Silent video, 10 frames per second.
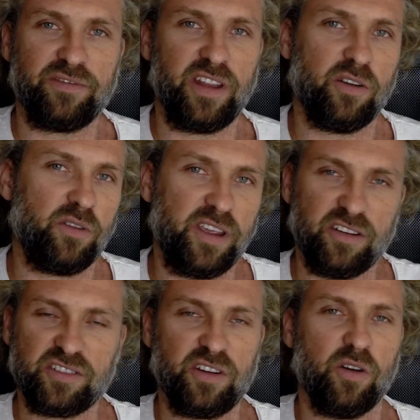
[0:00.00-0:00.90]
the video
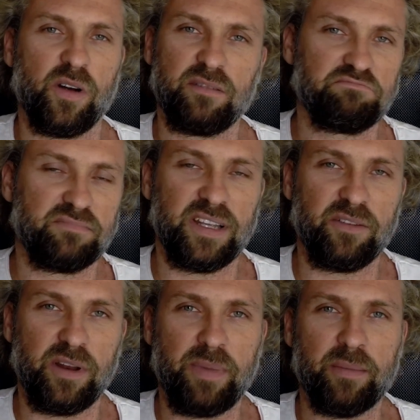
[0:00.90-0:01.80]
years ago and
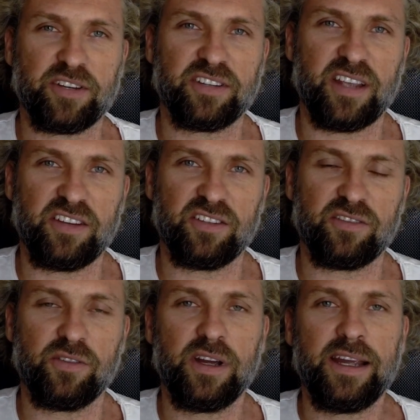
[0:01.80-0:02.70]
didn't really pay much attention
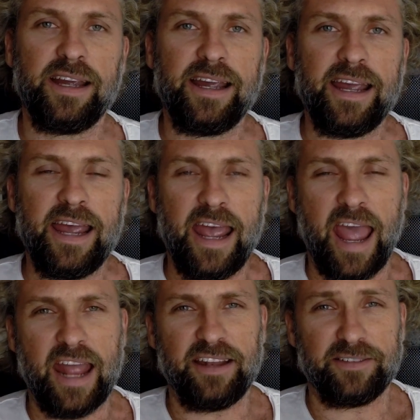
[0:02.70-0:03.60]
to.
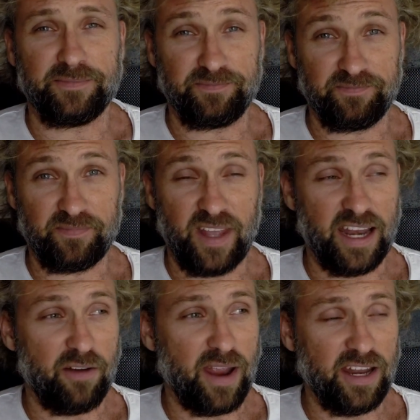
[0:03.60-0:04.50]
And
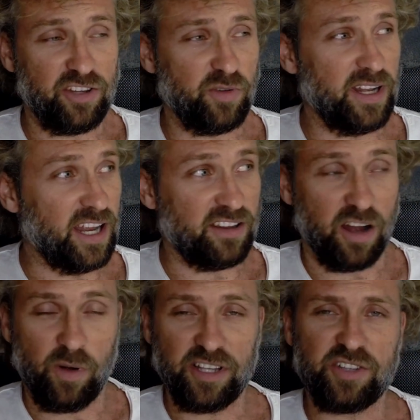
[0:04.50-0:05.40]
then I ran into it and I
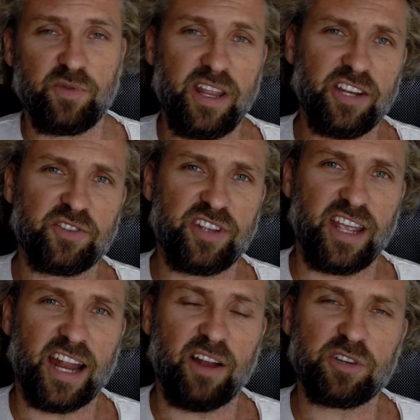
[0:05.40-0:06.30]
thought, well, this is really
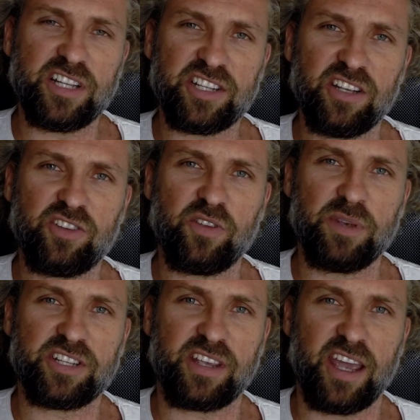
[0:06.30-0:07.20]
interesting. And I was listening to
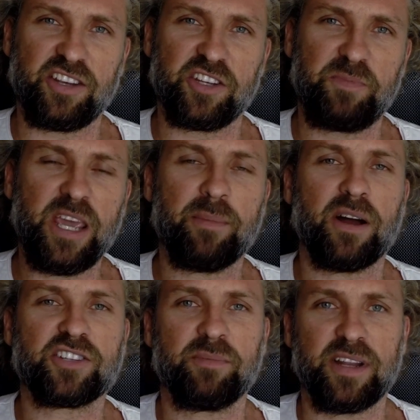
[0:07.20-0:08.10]
Mr. Cache speak
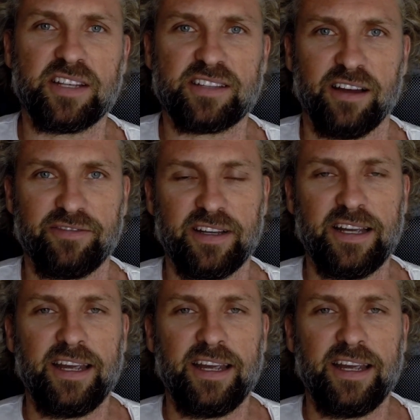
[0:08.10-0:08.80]
about some of this stuff,